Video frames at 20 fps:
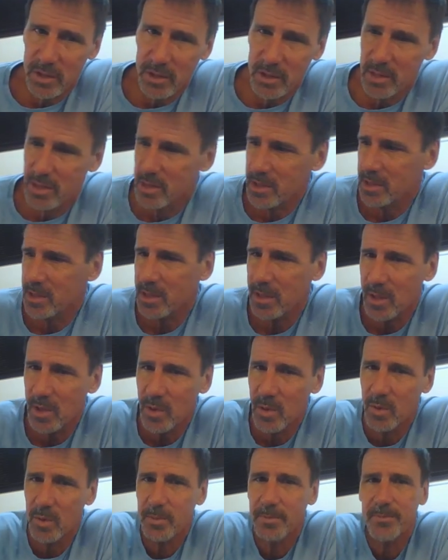
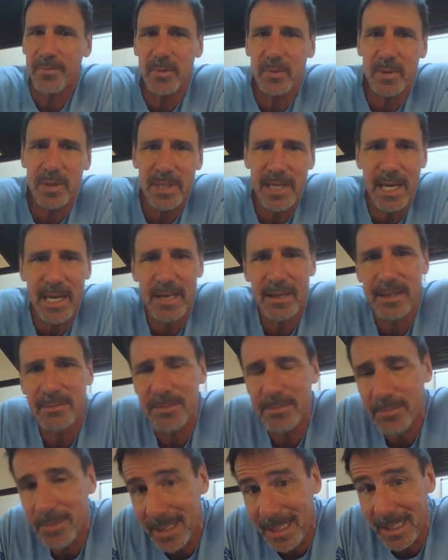So what
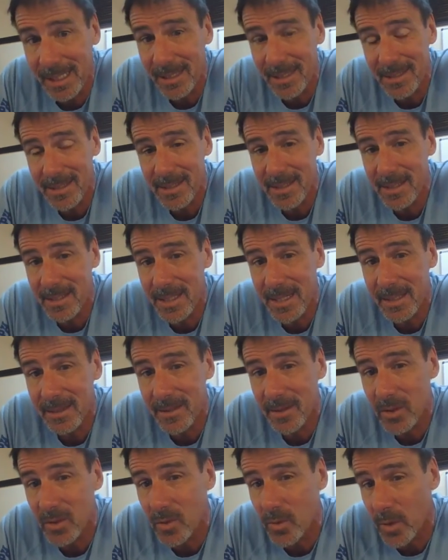that means is you take
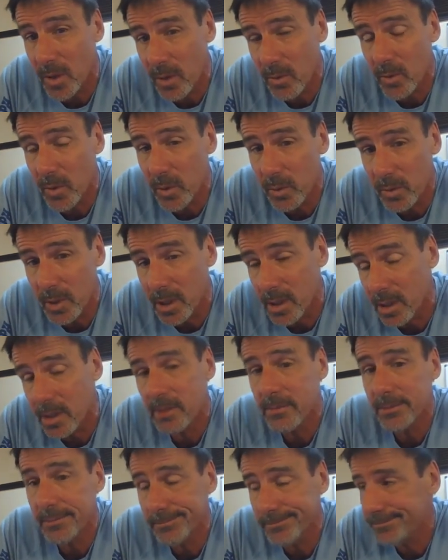the square root
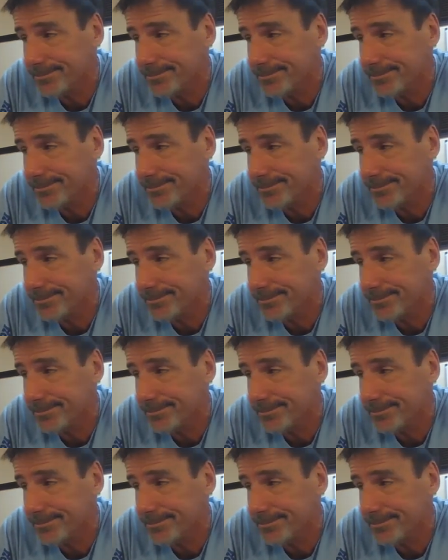of,